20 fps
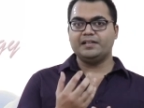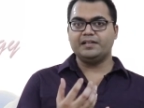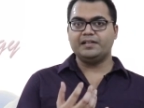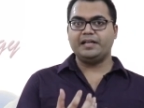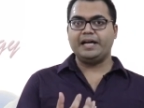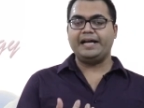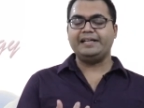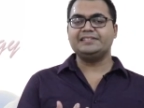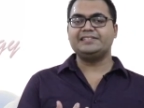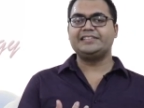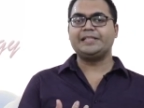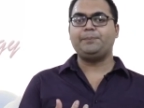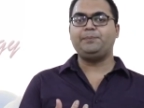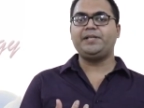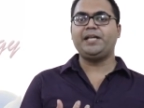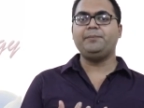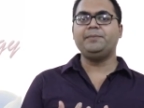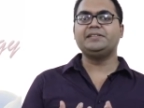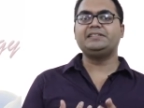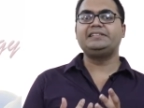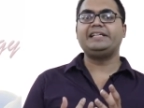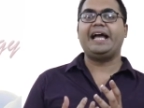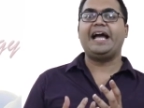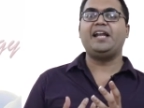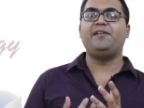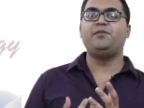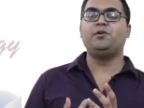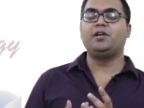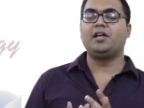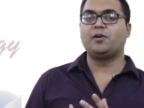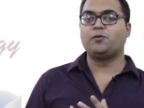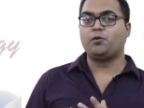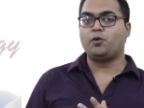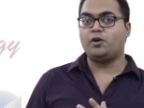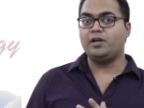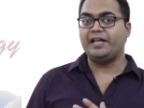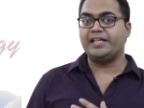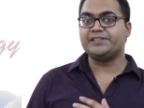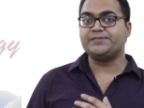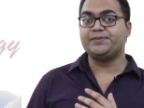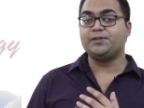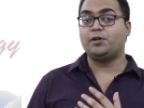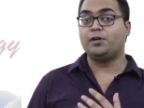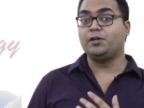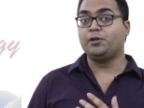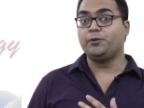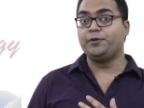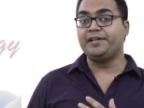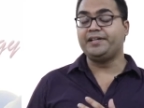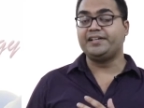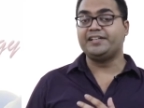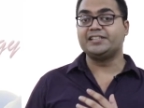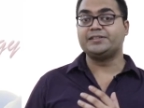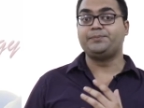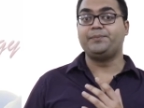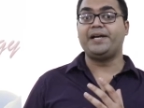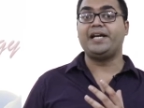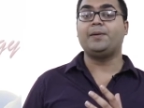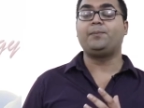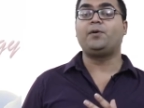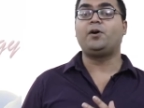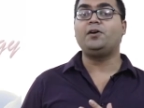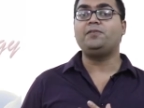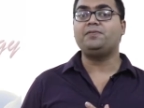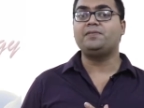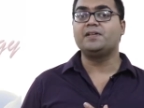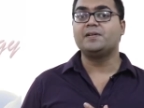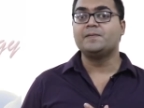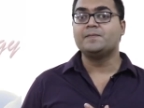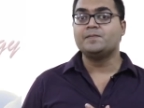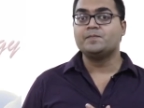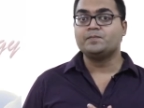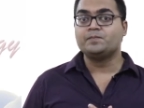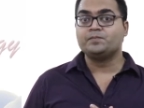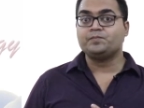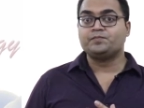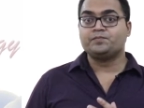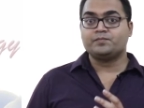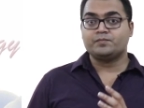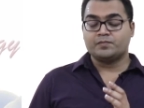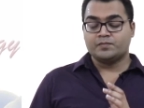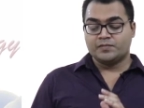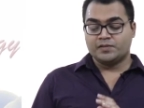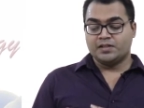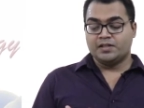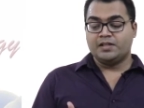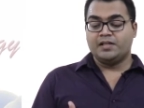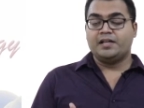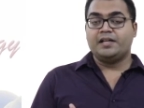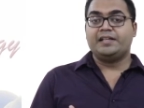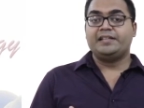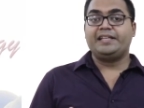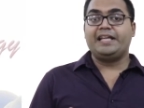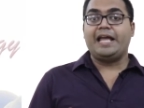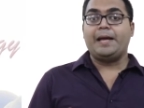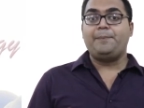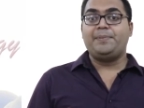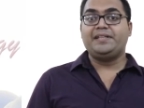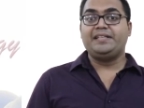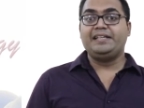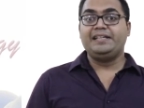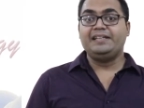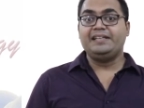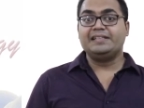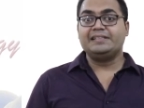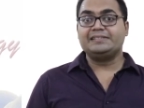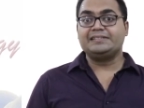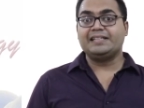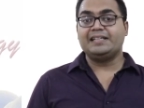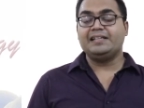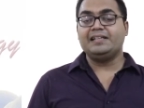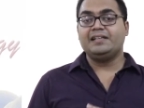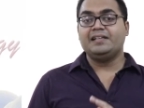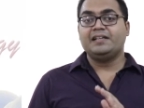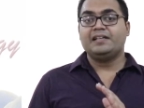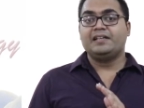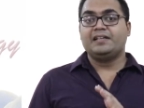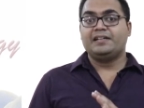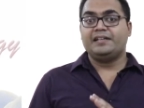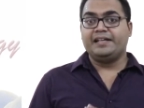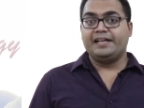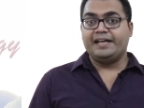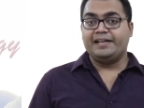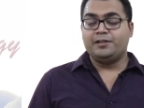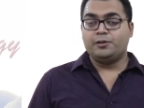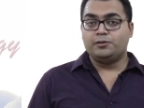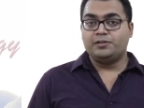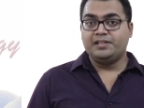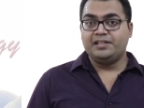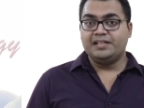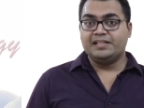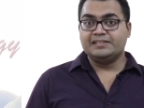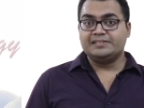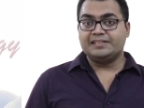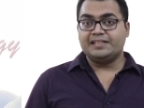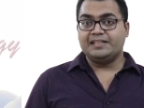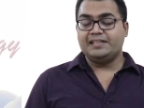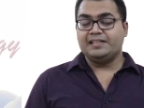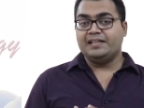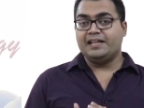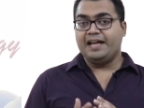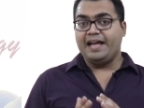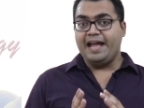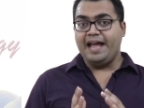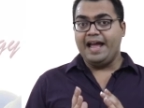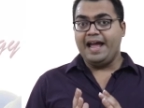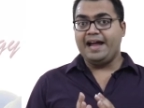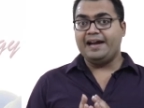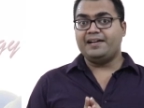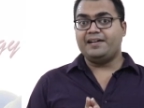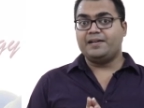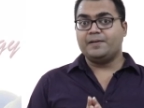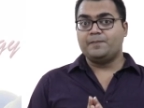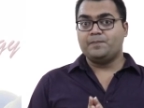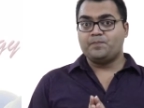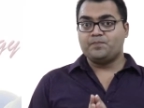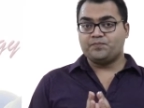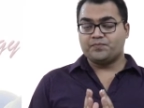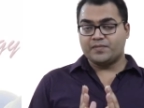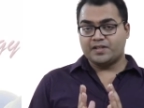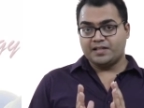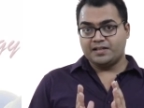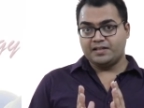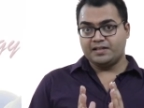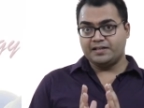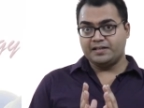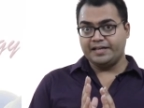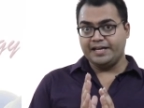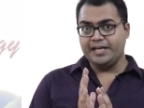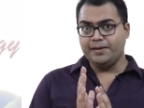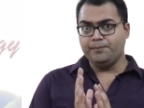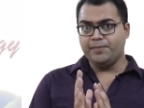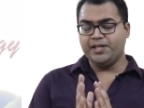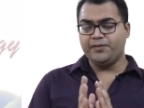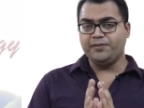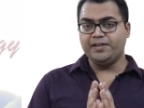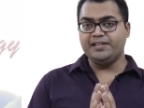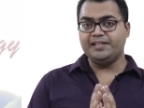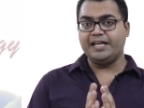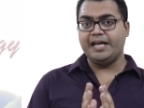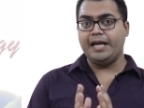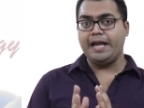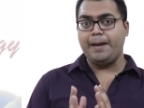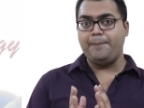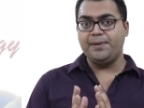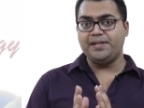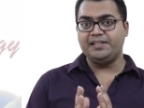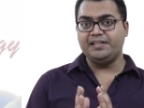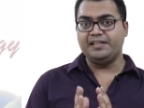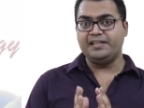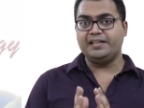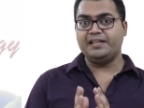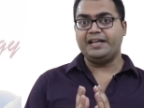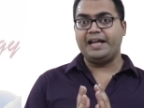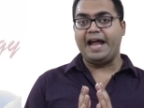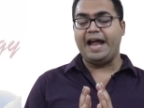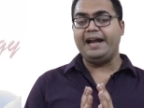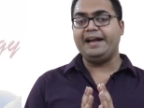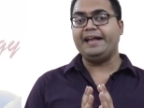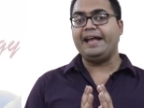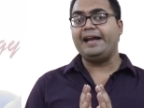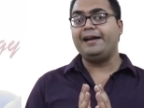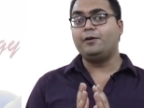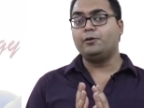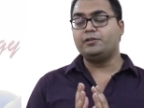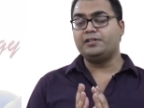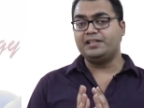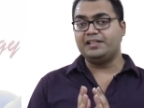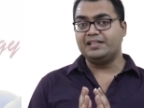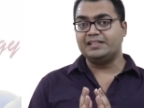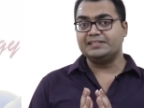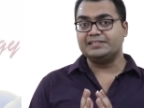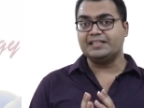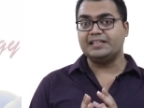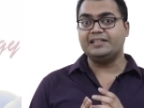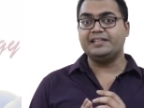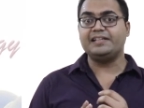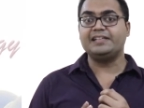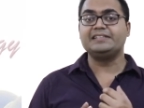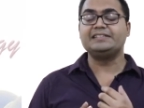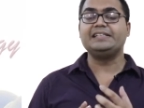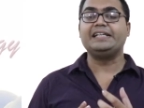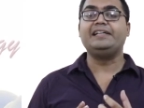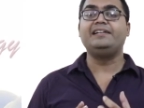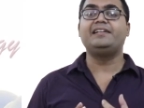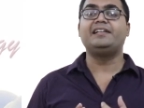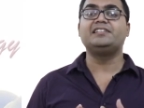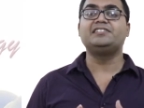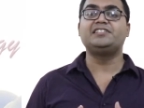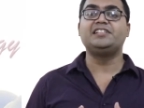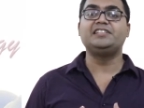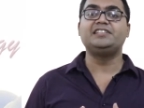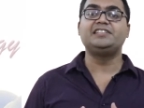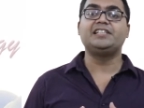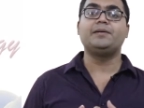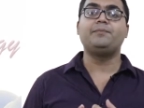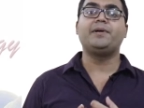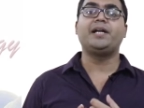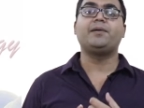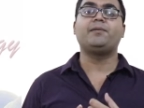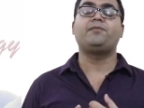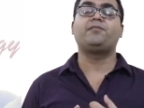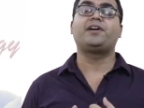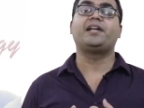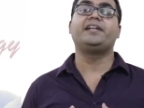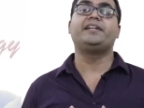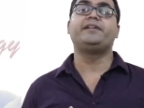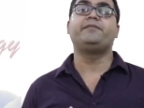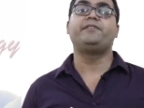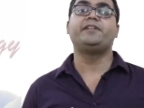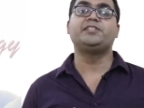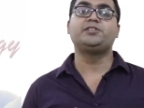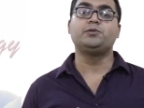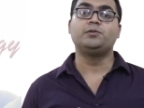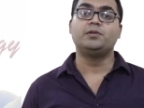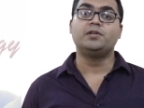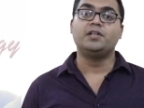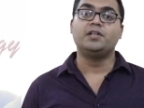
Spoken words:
and septum is the alveolar wall, as we all know it. It is made up of the epithelial cell, the endothelial cell, and in between the epithelial and endothelial cell, there is interstitium made up of connective tissue,